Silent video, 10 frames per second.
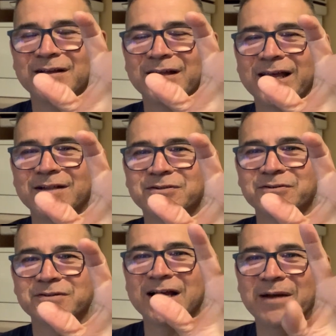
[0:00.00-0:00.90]

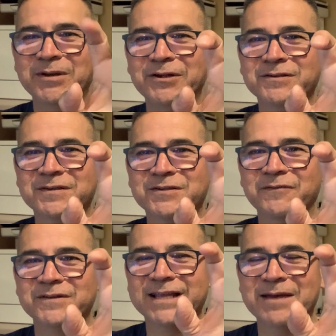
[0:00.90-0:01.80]
answers. How many years of
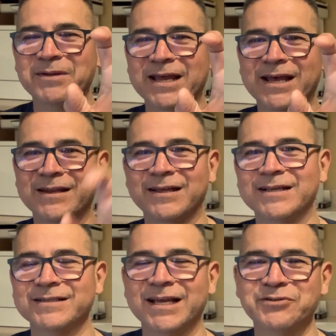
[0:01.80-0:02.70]
service Gambi had
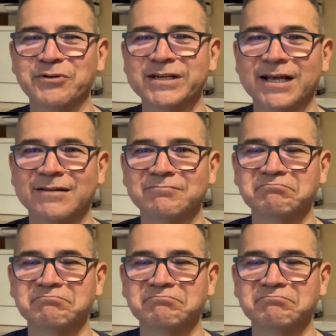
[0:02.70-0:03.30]
as an X-ray tech?